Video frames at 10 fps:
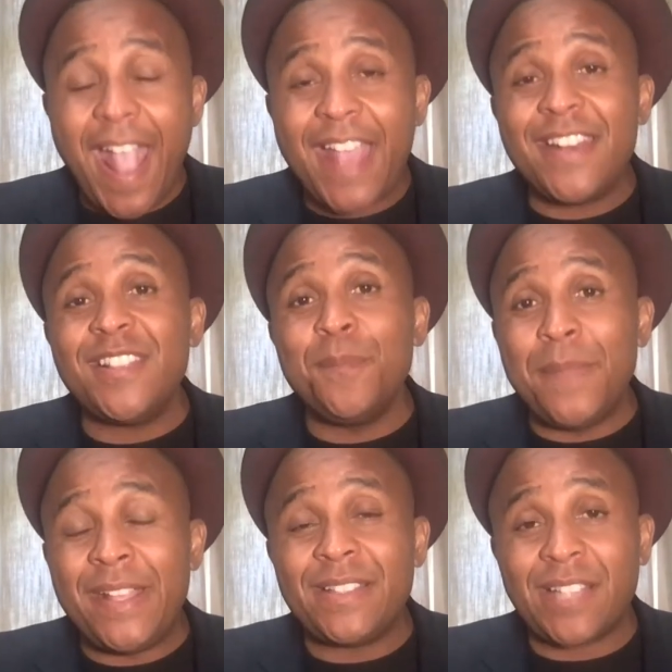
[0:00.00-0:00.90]
And in the
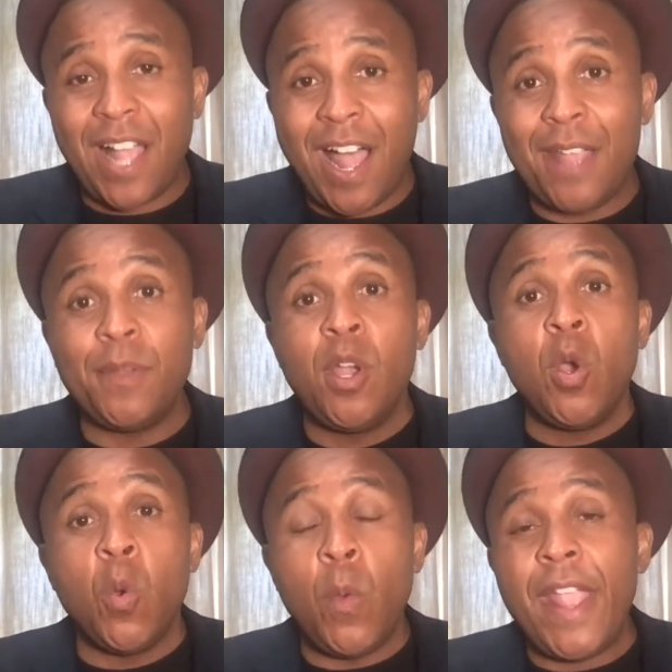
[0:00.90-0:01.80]
meantime,
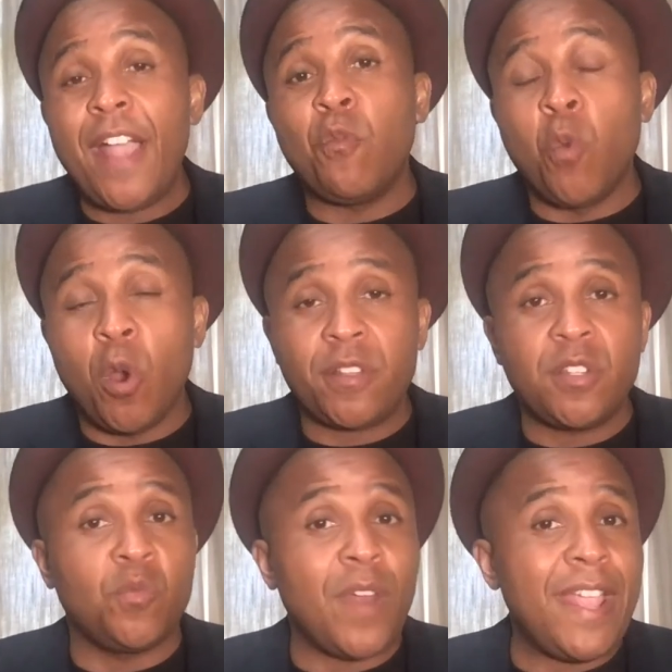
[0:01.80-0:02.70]
we have worked
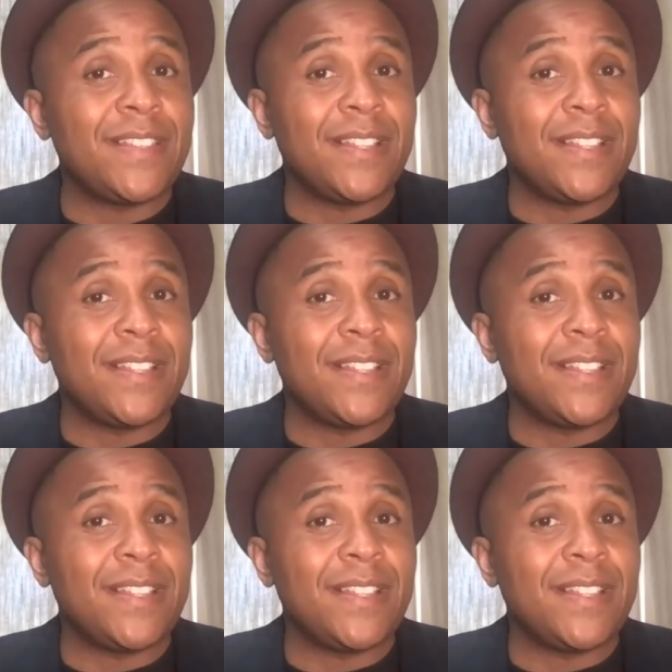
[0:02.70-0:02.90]
to raise